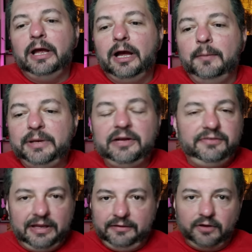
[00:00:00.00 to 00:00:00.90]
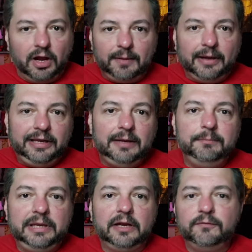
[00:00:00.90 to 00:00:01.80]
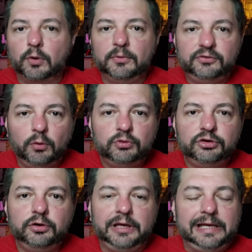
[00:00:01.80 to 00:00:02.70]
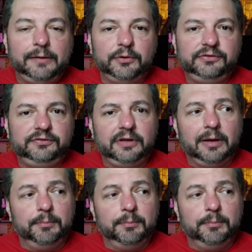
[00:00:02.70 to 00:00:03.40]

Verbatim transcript: um, because they talk about him being a former soldier, and he was uh,